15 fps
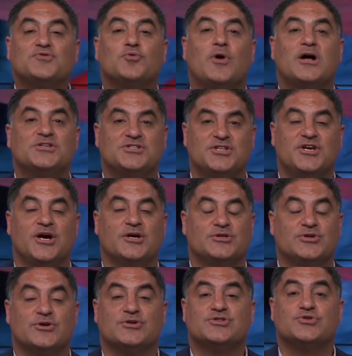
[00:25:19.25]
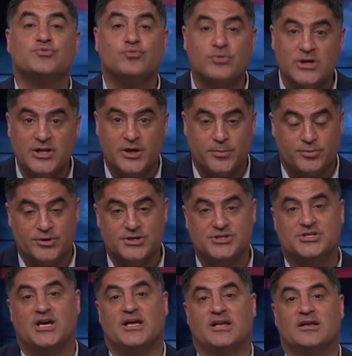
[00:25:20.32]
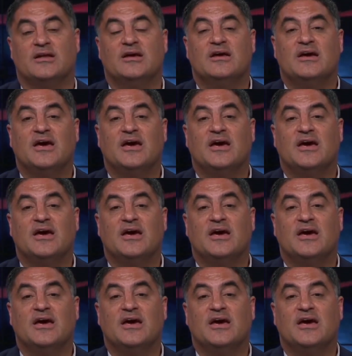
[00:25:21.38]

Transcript: for watching The Young Turks, really appreciate it.